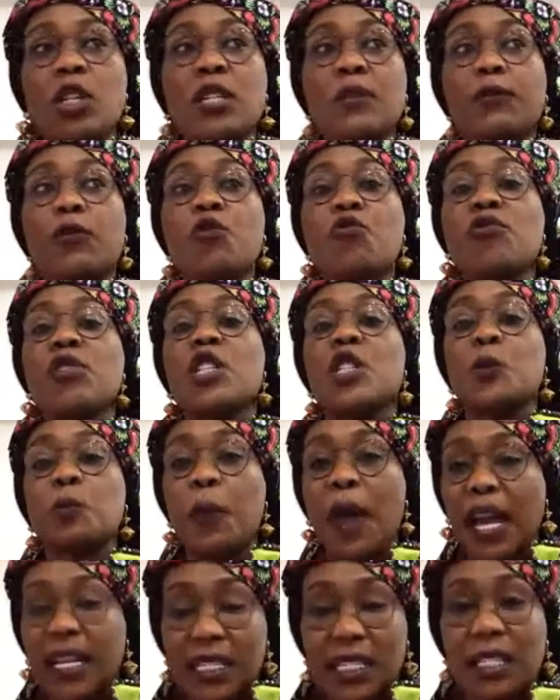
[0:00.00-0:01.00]
don't even
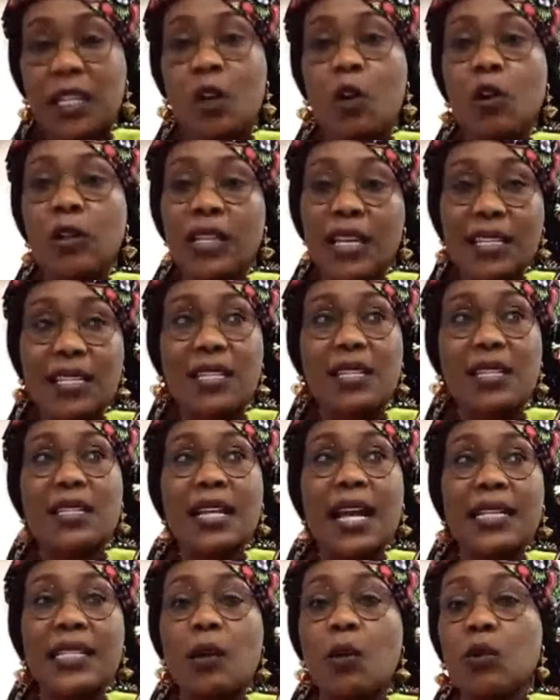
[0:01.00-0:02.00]
respect the older
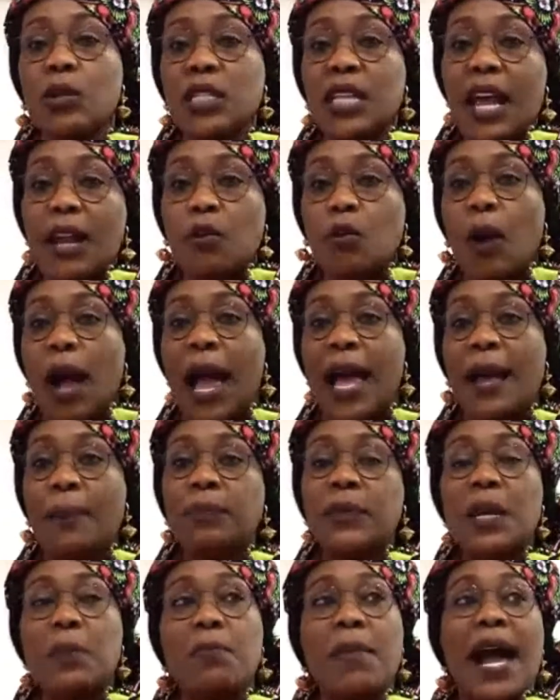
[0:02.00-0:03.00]
sister. They will tell you, I am
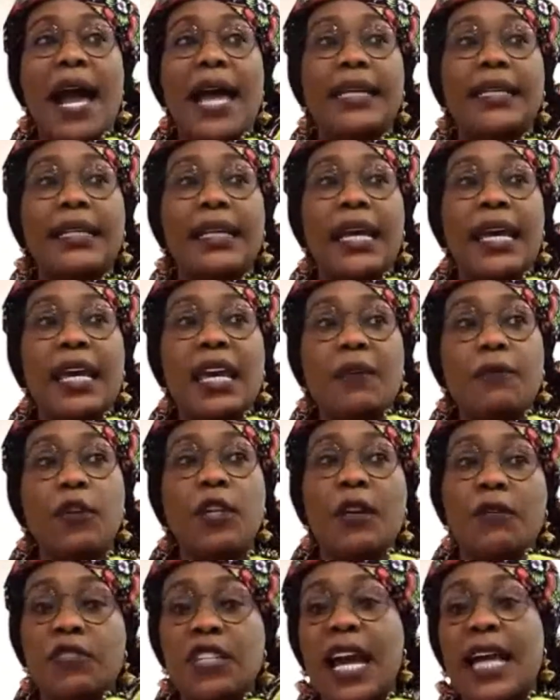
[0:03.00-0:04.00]
the man, even
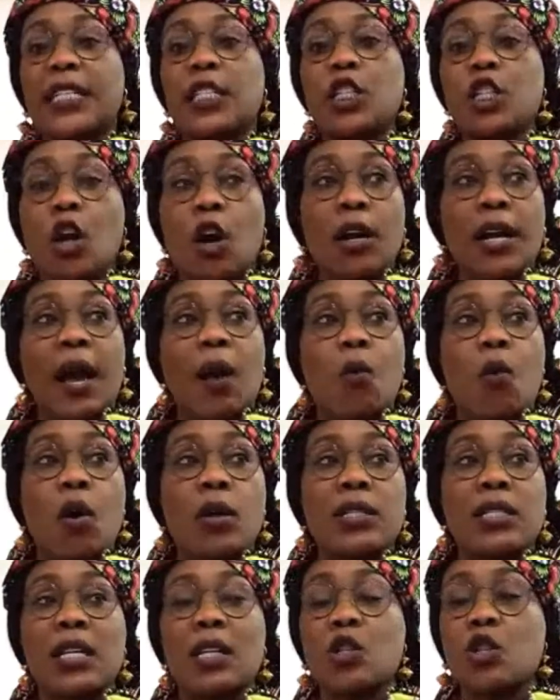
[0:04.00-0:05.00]
if they are the younger
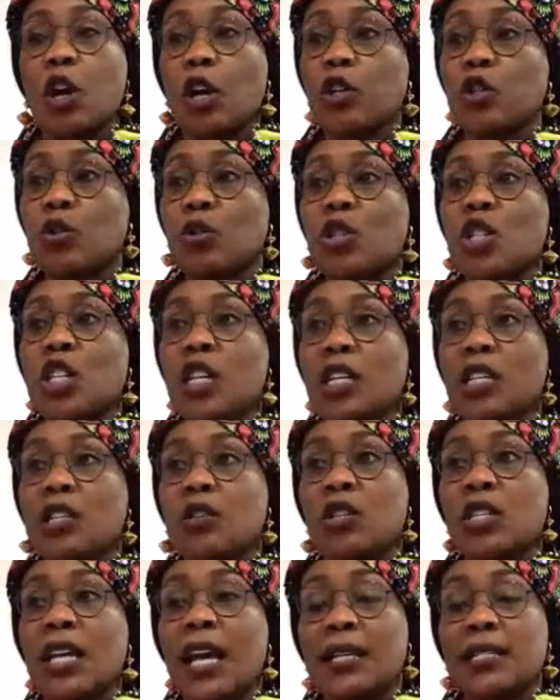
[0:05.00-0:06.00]
ones. They talk to
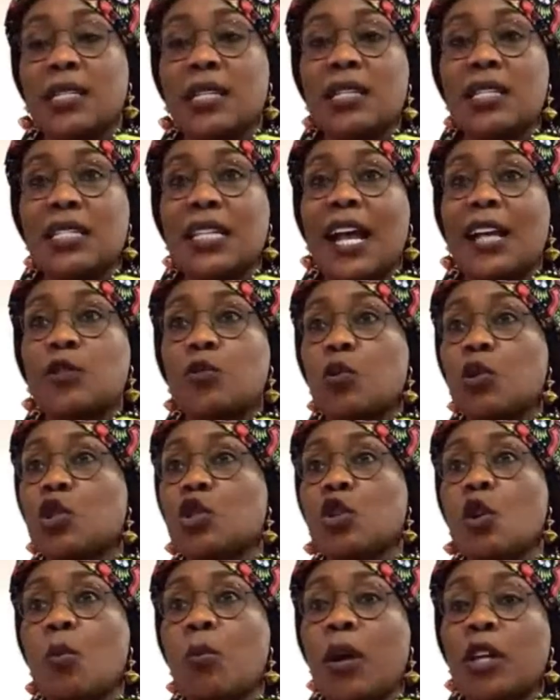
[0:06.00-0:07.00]
their sisters with
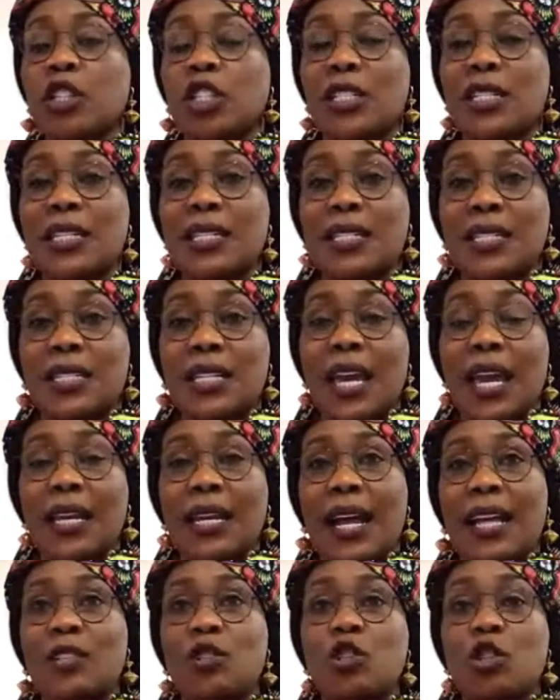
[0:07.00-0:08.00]
so much disdain
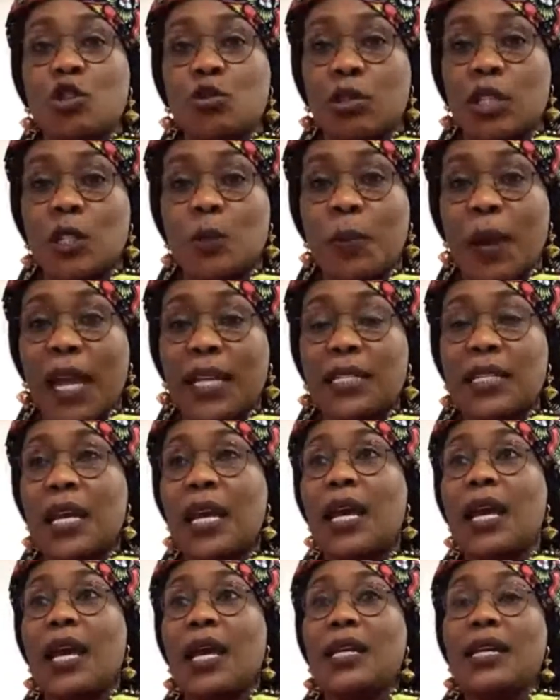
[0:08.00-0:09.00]
and disrespect.
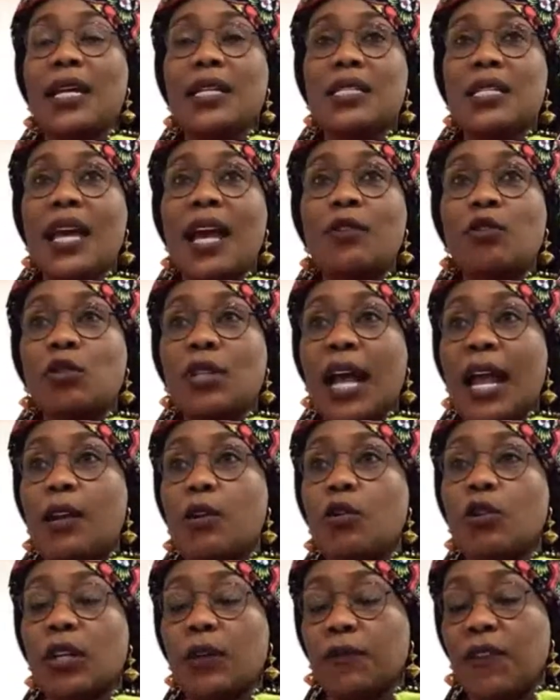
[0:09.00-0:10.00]
They tell you that,
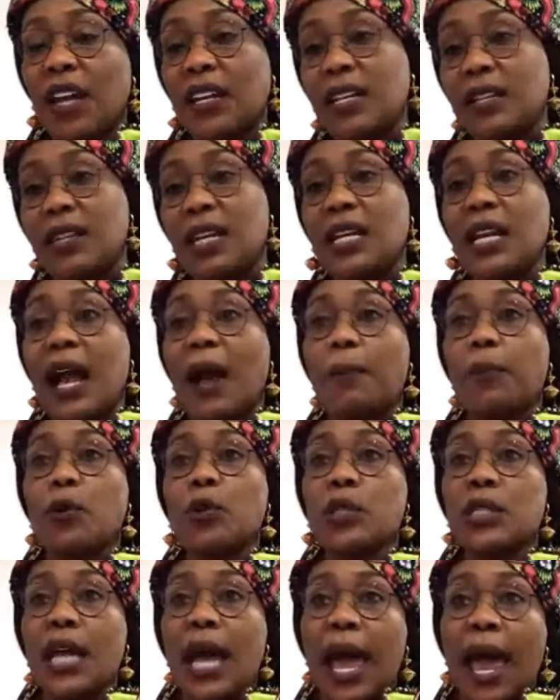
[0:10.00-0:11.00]
look, if anything
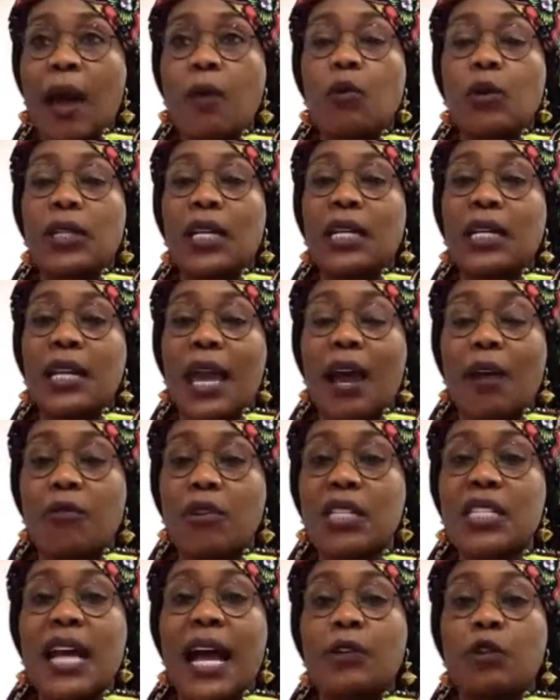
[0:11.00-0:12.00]
happens, I will
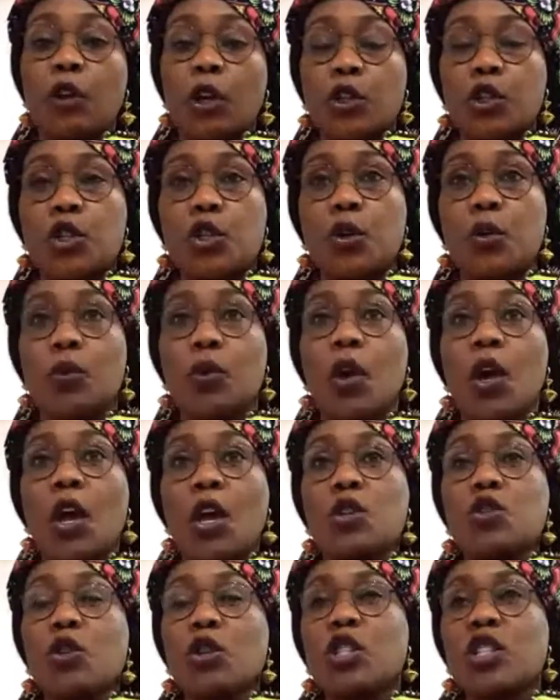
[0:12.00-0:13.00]
inherit and not you.
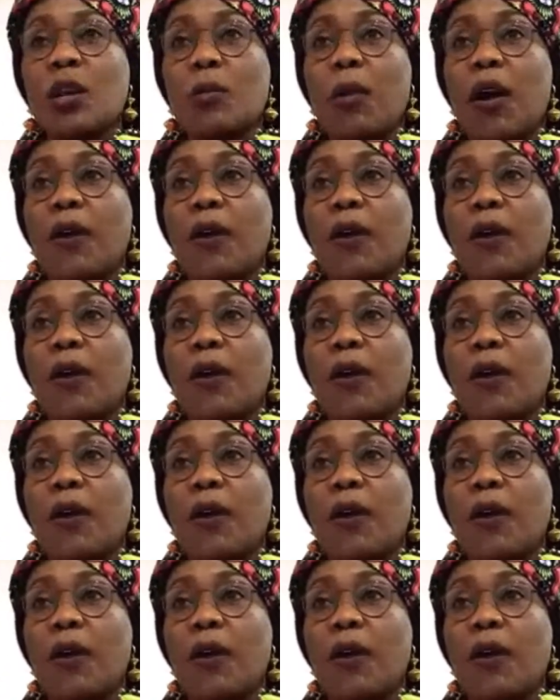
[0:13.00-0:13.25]
So some